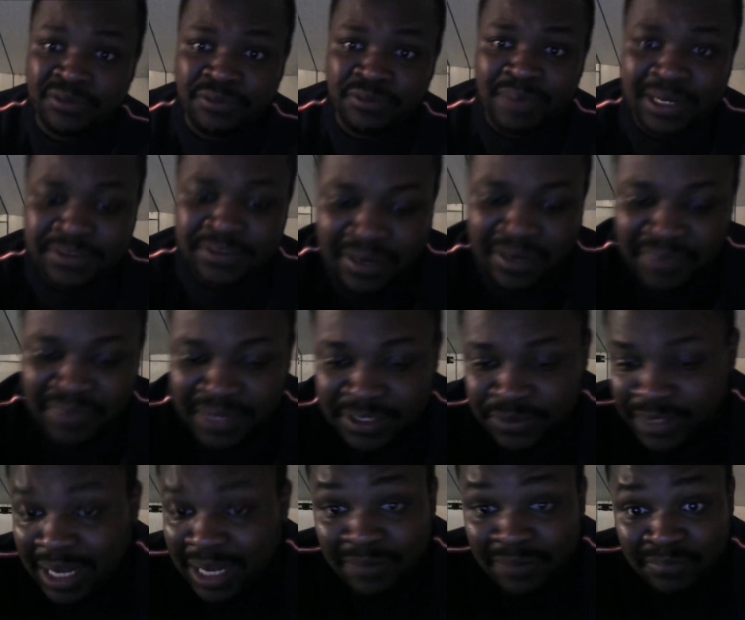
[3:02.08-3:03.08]
my driving
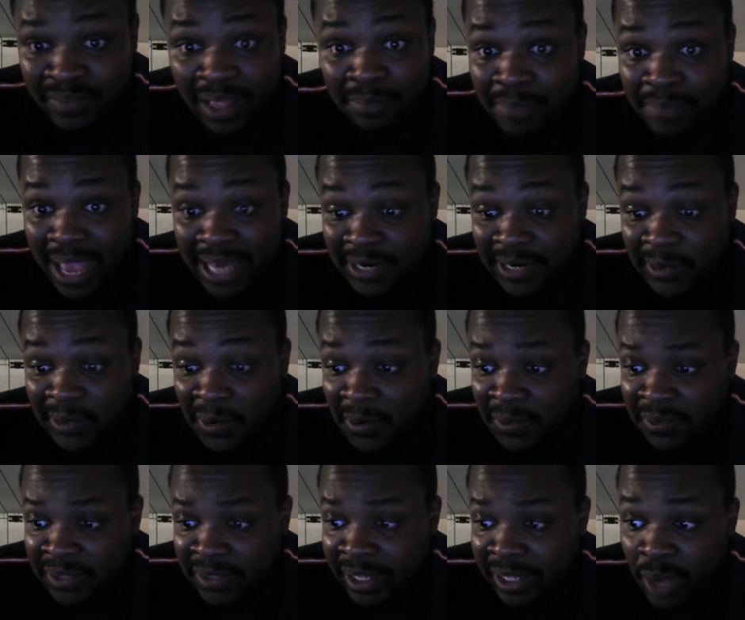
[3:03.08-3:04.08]
history not not bad at
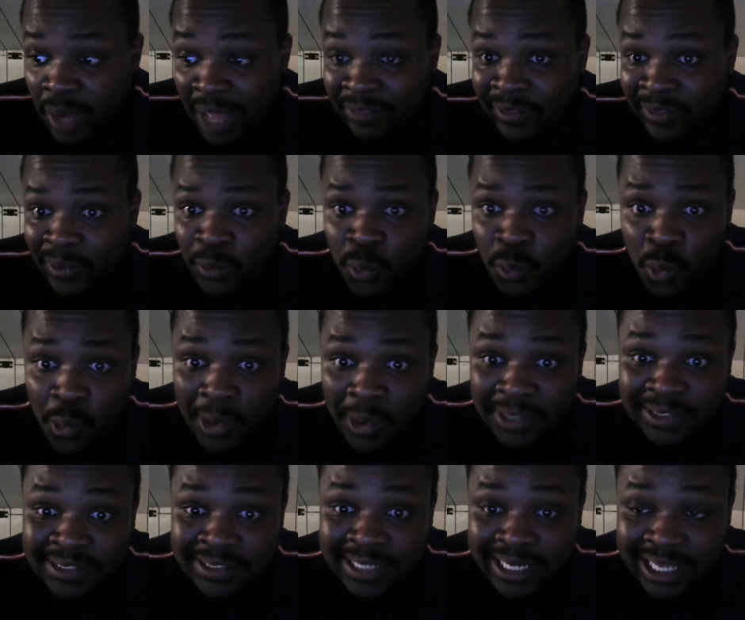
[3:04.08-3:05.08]
all like I think one
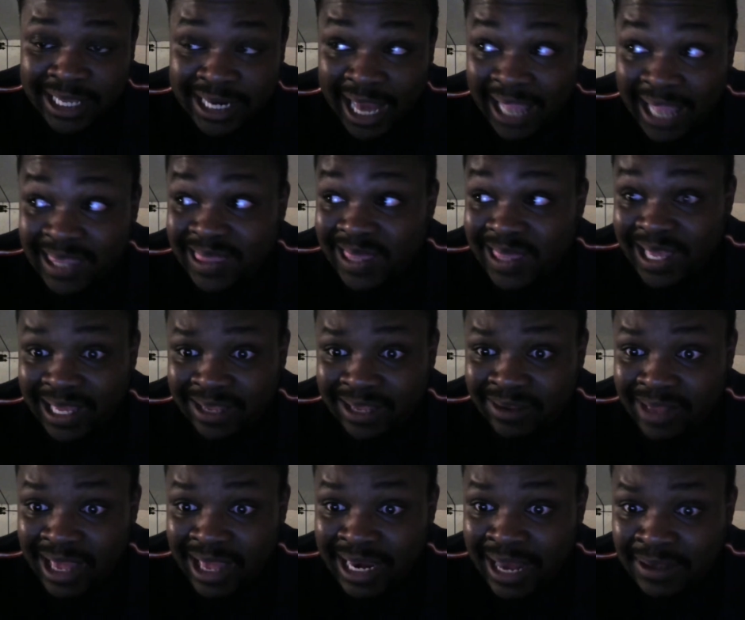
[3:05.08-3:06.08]
ticket I think
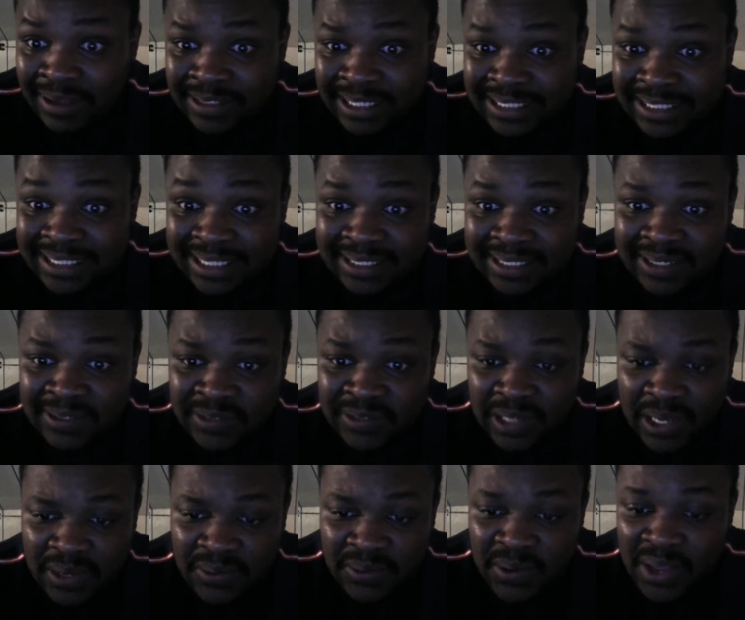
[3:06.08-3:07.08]
and that was like six years
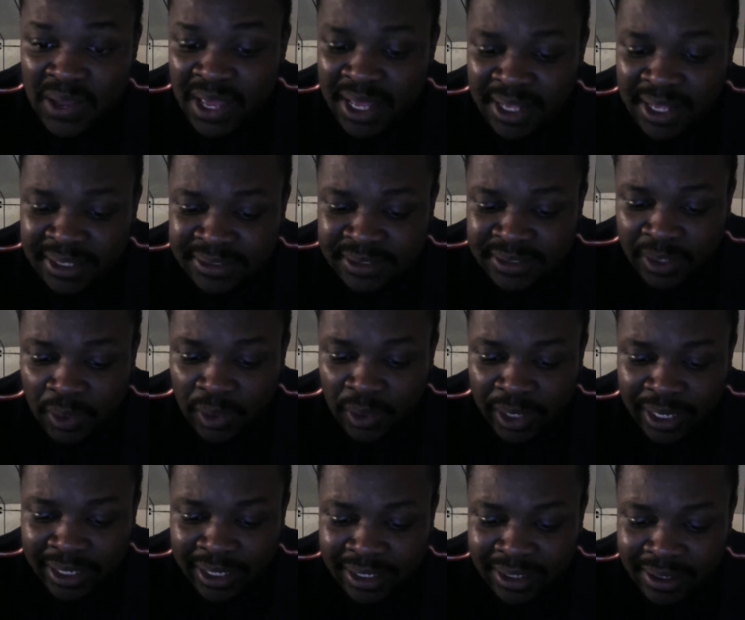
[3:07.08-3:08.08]
ago so
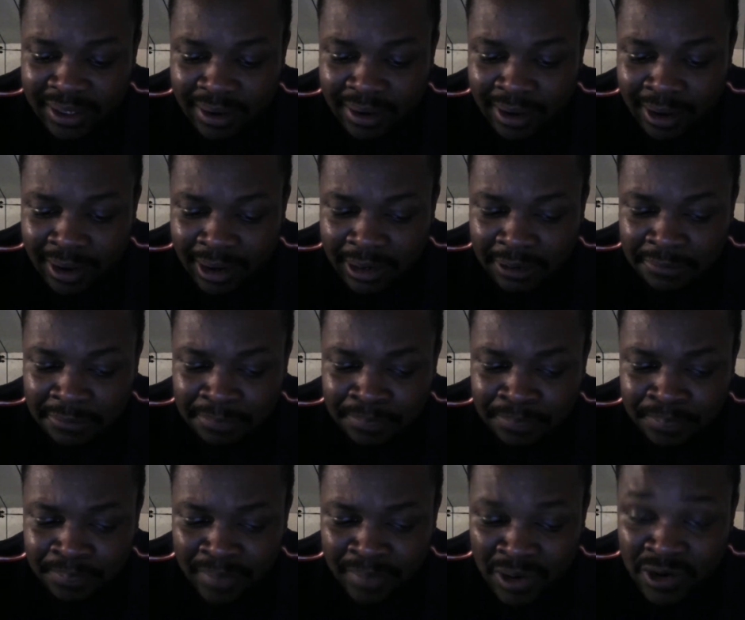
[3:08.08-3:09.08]
like um
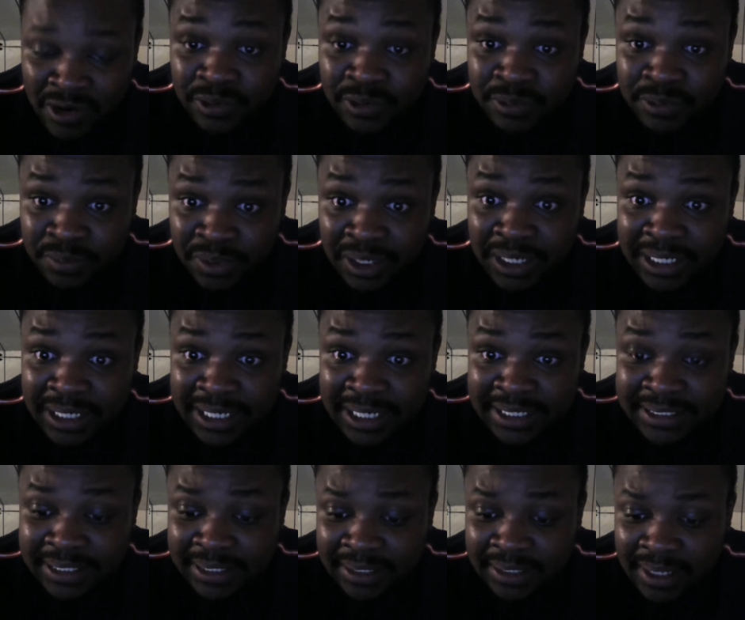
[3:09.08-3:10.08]
my record was pretty
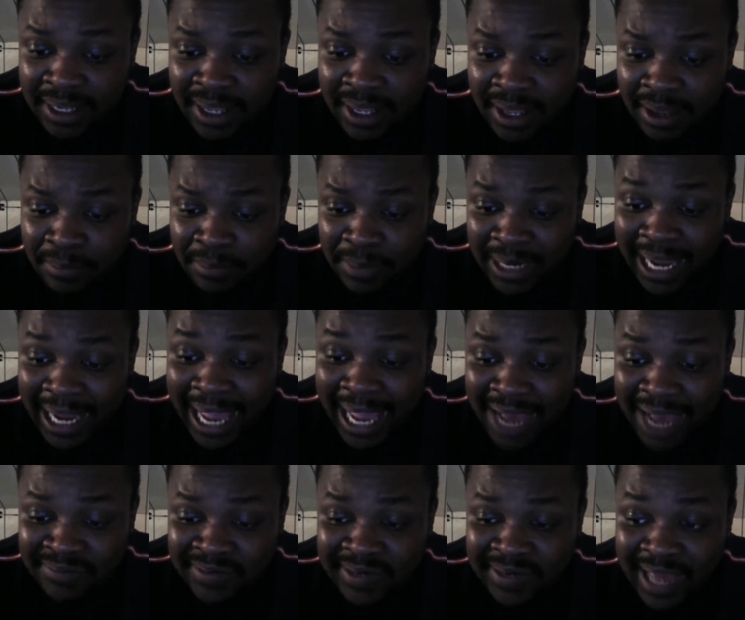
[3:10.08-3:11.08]
decent but I
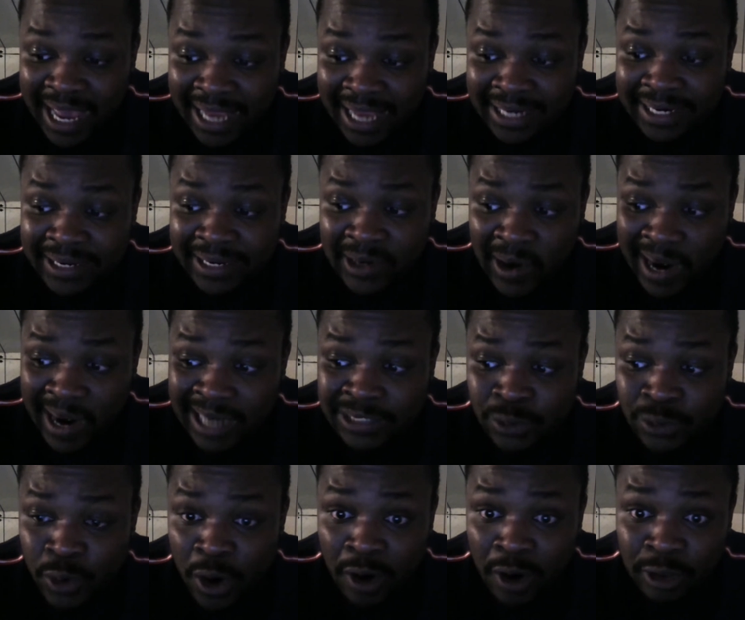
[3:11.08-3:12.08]
haven't had
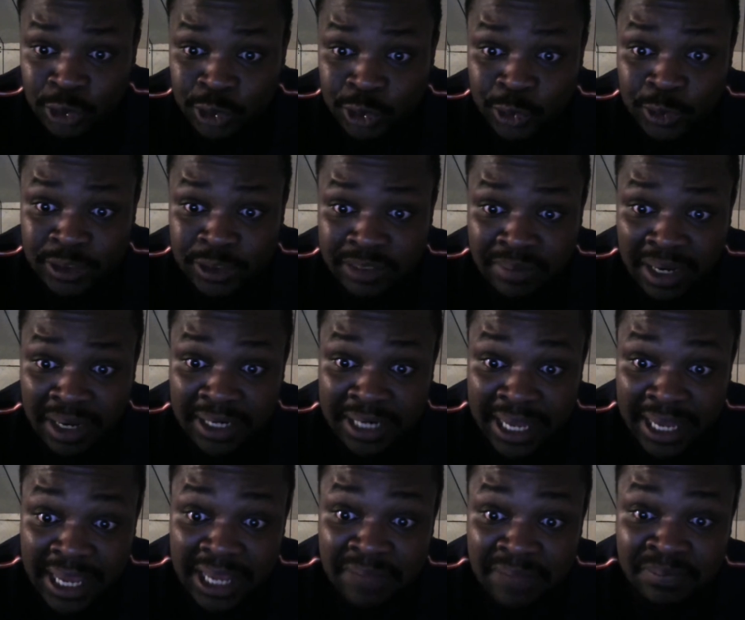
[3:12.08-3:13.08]
actual car insurance in my
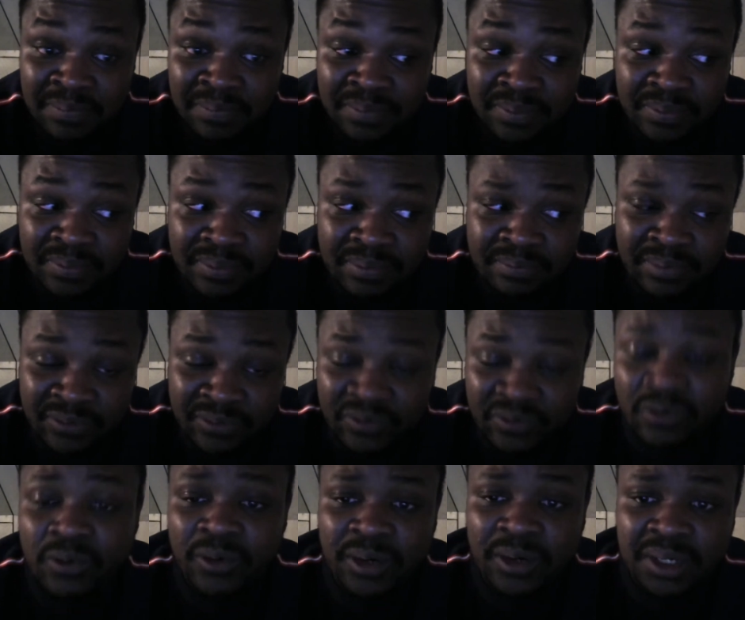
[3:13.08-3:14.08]
name
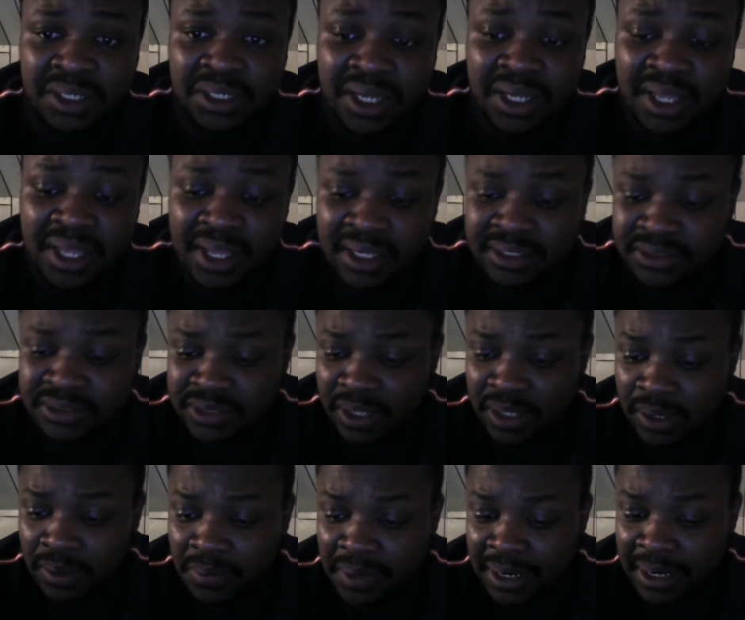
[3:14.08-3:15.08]
before.
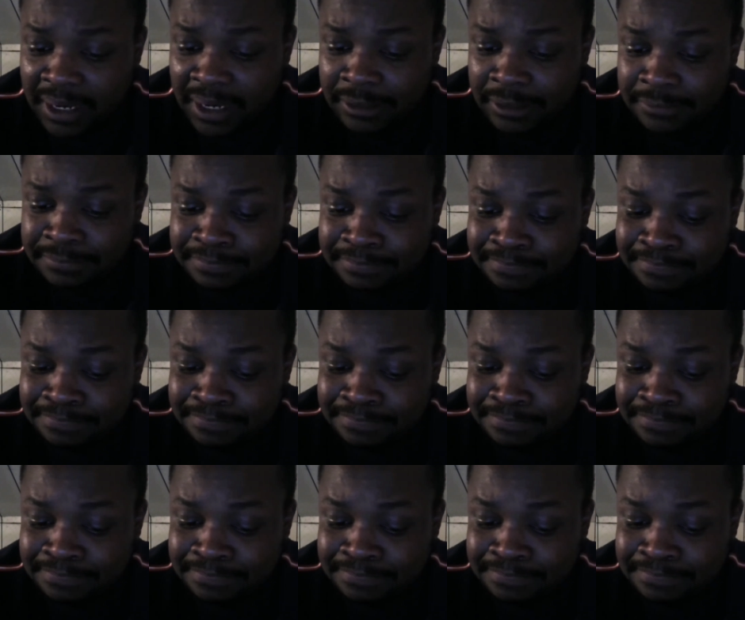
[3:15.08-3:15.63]
So, um,